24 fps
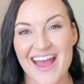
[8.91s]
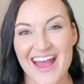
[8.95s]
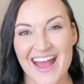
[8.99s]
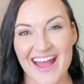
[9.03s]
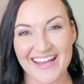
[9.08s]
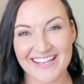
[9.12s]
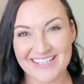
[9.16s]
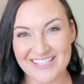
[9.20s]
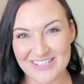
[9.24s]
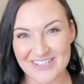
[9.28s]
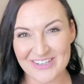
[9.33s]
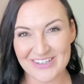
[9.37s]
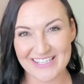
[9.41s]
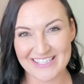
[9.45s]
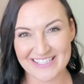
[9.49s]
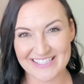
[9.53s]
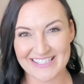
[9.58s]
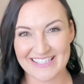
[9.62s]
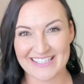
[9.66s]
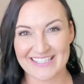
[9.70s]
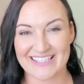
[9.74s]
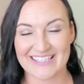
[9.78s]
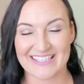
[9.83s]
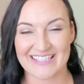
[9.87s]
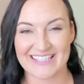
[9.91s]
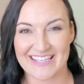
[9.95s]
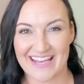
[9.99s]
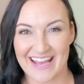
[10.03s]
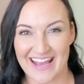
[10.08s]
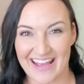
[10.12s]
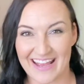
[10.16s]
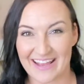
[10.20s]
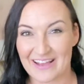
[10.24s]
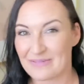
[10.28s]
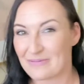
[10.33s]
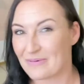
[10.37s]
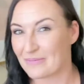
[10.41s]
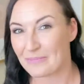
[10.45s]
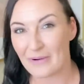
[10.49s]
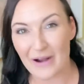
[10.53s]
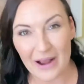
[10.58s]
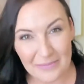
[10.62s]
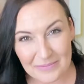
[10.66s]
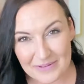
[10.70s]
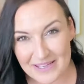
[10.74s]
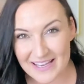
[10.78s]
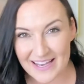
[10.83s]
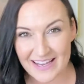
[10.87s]
As you can see today,
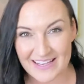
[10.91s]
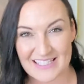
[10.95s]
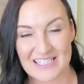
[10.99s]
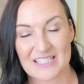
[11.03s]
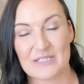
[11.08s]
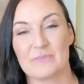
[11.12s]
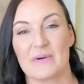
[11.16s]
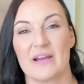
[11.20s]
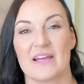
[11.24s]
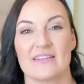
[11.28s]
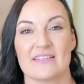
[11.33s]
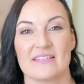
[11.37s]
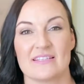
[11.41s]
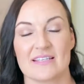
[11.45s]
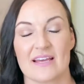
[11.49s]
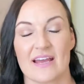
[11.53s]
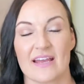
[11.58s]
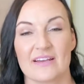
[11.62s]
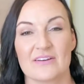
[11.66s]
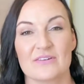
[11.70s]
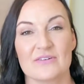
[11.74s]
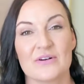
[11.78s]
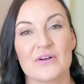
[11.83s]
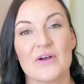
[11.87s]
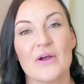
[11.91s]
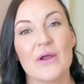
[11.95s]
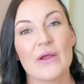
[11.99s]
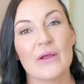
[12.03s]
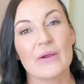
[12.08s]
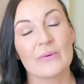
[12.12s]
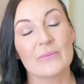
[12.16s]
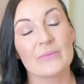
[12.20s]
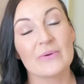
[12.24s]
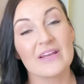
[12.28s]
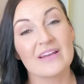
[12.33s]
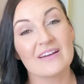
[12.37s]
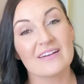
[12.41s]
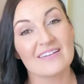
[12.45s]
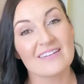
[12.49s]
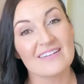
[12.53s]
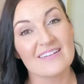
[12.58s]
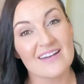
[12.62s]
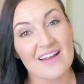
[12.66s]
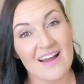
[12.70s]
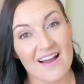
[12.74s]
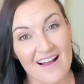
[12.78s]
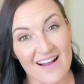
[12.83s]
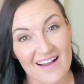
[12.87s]
probably guessed by the title, we are
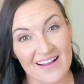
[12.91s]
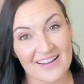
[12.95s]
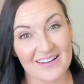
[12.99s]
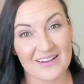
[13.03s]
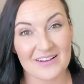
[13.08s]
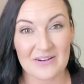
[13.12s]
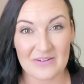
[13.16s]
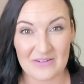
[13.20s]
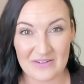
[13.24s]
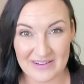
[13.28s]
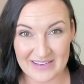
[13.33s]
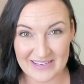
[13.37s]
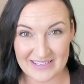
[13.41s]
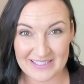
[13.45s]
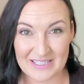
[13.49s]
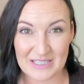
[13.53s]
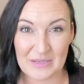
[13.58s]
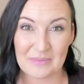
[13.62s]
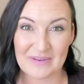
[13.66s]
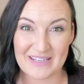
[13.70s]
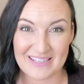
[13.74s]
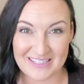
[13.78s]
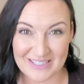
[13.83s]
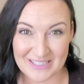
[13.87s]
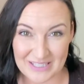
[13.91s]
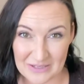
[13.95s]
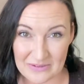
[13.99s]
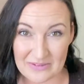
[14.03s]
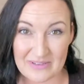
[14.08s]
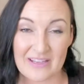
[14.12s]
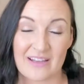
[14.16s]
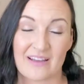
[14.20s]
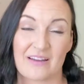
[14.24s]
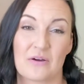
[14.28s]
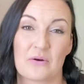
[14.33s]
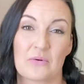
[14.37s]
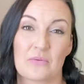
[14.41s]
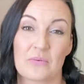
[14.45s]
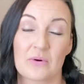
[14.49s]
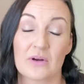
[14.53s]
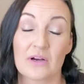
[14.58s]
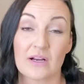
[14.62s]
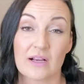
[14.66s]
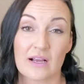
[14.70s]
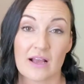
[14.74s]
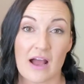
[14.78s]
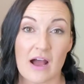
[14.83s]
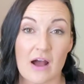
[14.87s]
not going to be doing a
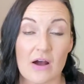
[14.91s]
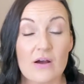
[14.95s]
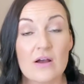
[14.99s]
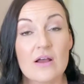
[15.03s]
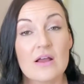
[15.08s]
workout.